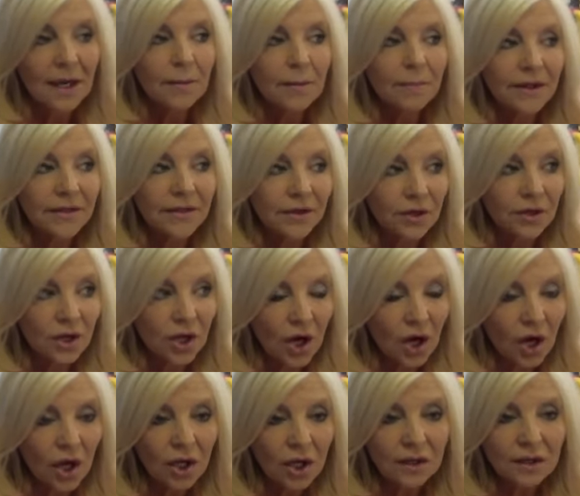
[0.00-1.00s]
but they're
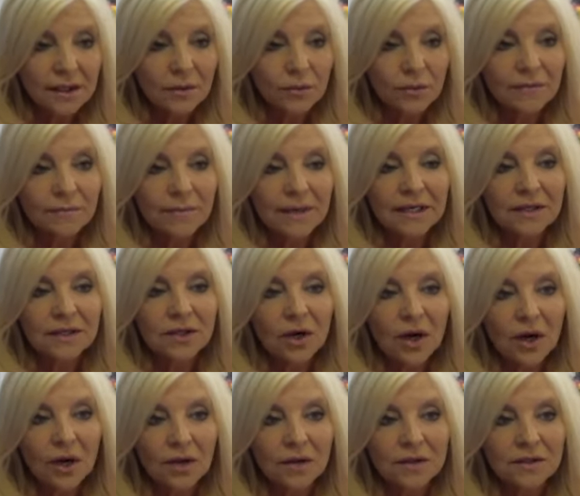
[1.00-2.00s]
calling. We've made
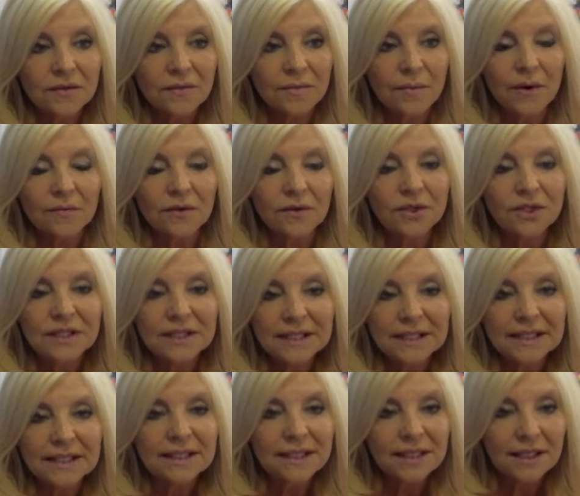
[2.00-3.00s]
calls from over
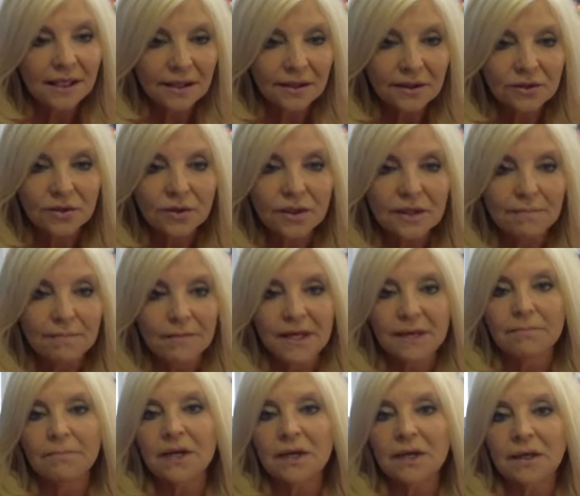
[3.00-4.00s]
600
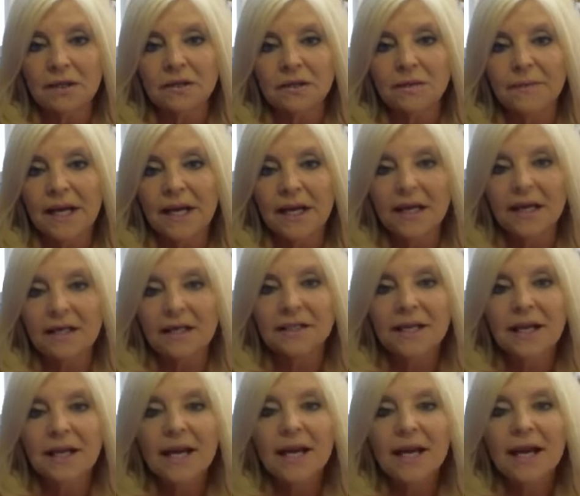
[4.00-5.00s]
members, Maze,
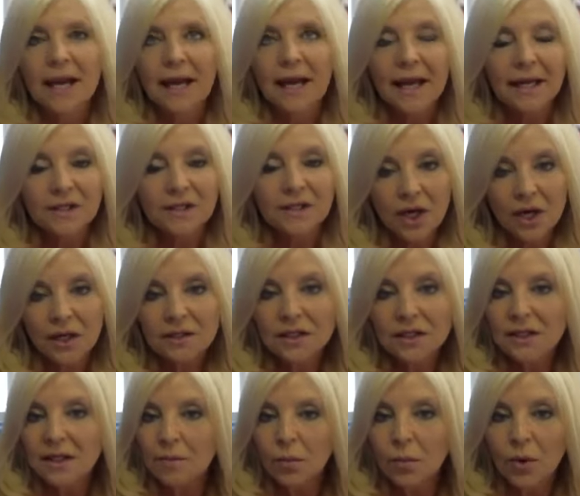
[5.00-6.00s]
and talked to
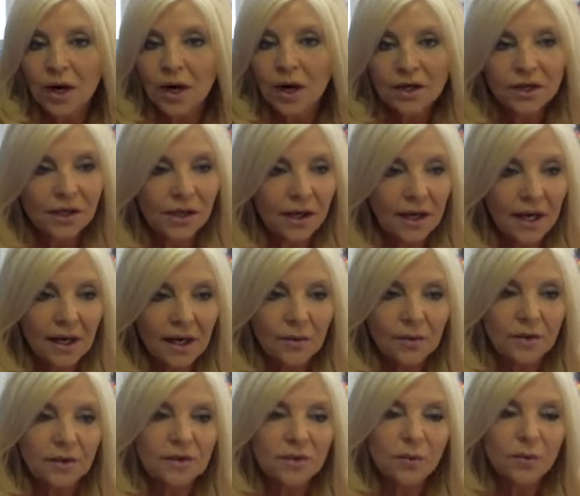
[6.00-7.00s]
them. What are your
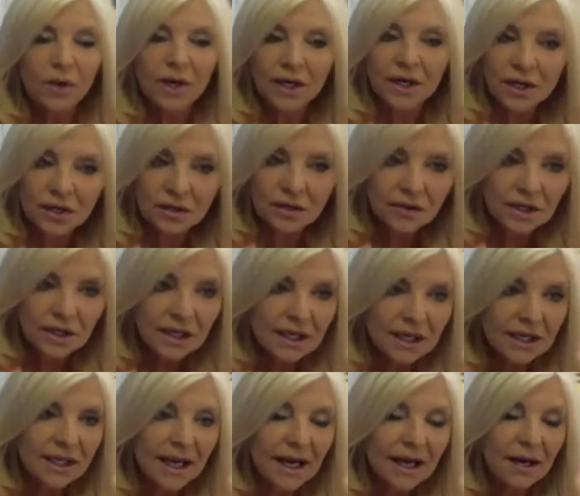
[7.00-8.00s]
hours? What do you
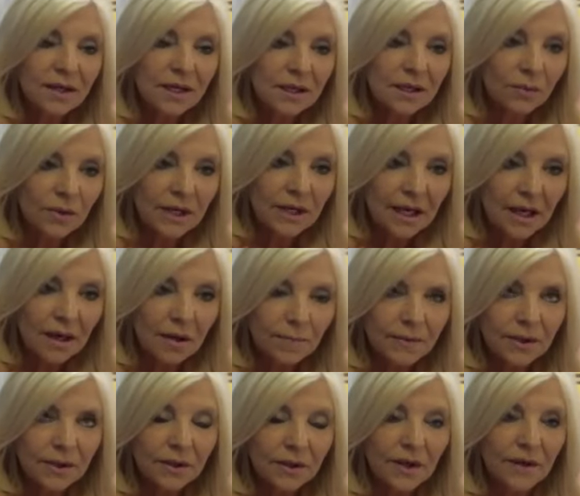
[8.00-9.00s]
need? How can we help
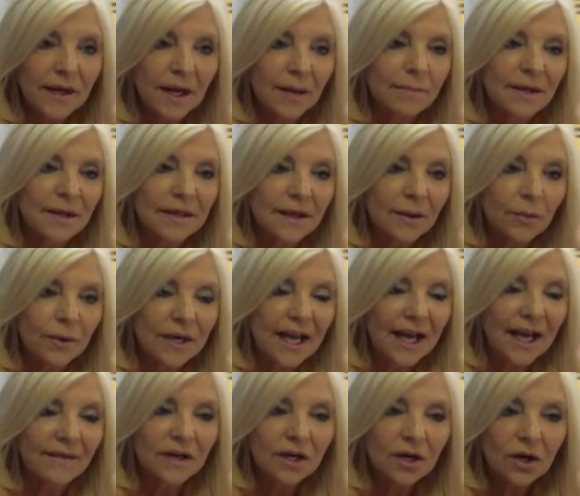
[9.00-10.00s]
you? And all that. But that we
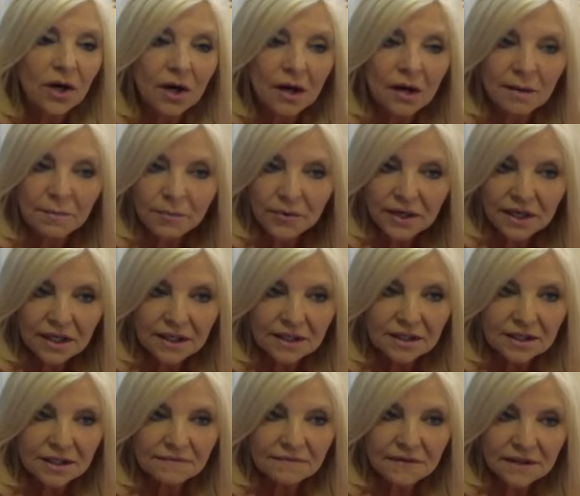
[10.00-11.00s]
have a
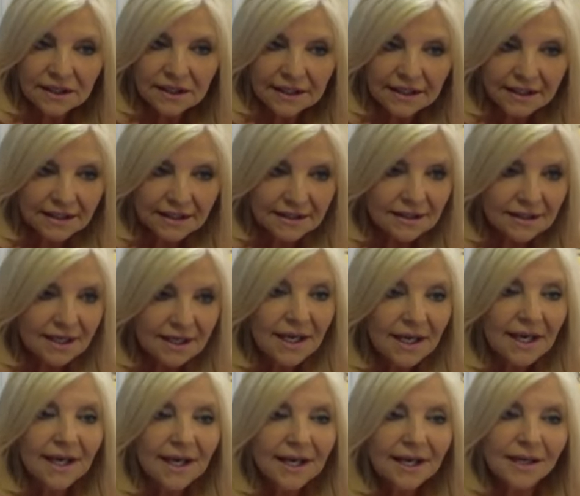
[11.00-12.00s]
comprehensive list
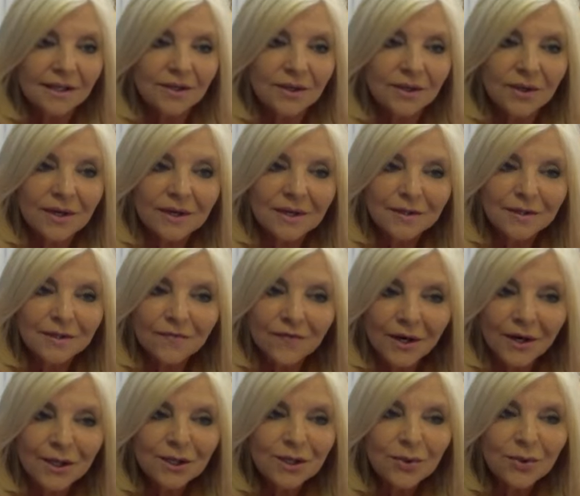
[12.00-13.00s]
and sort of this
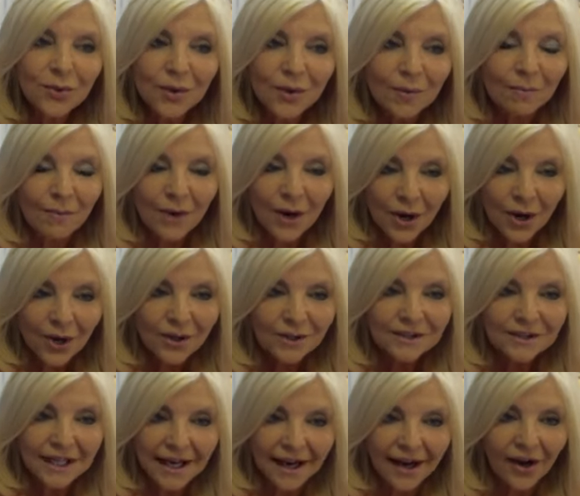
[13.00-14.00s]
virtual mall
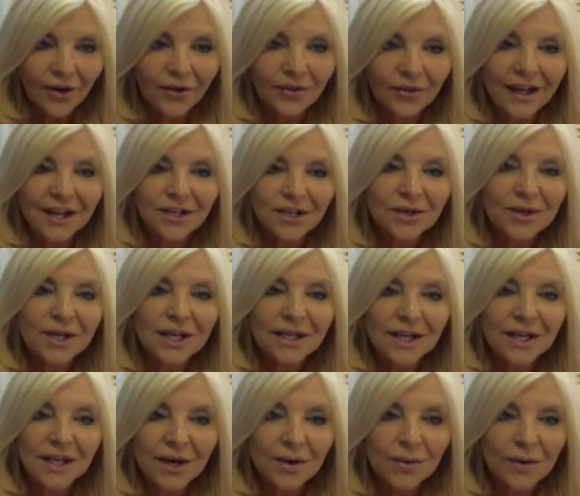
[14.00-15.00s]
now that you can
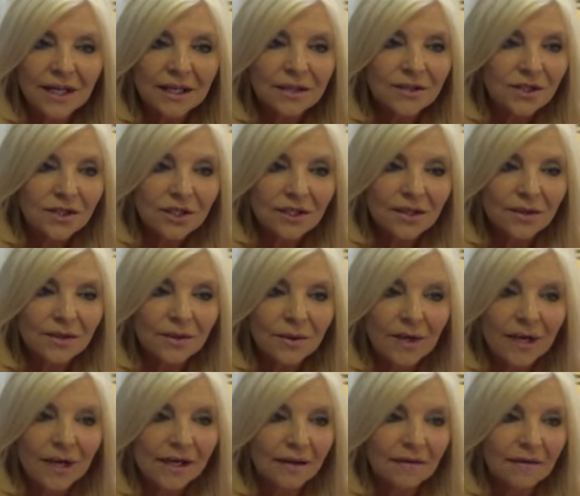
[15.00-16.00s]
go into
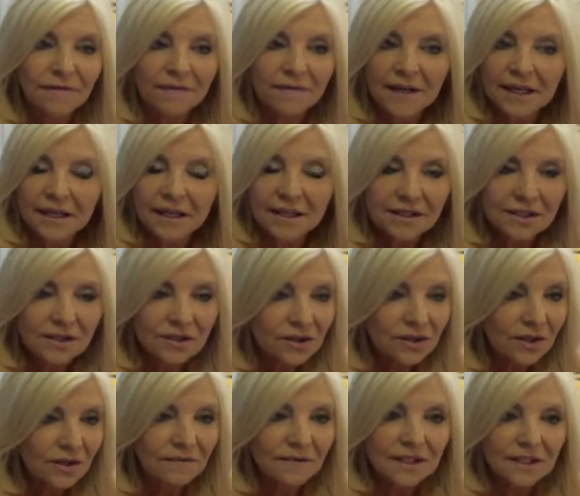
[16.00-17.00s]
and find a
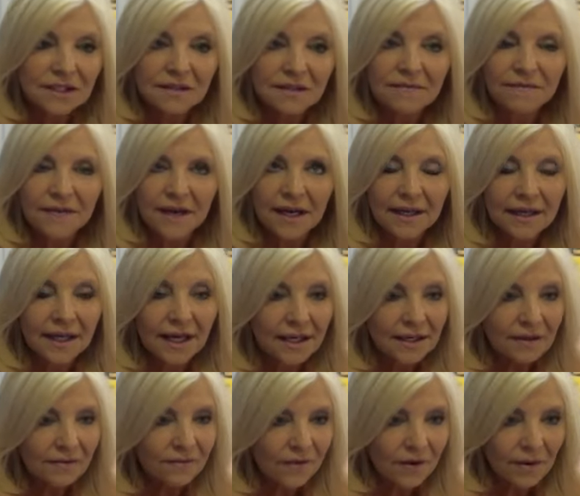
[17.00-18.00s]
service and find out
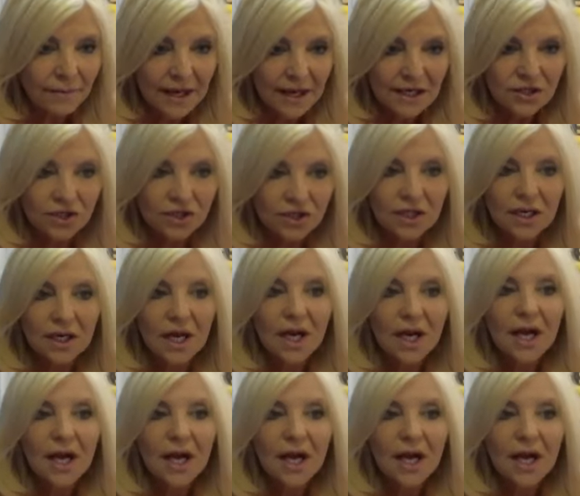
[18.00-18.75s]
information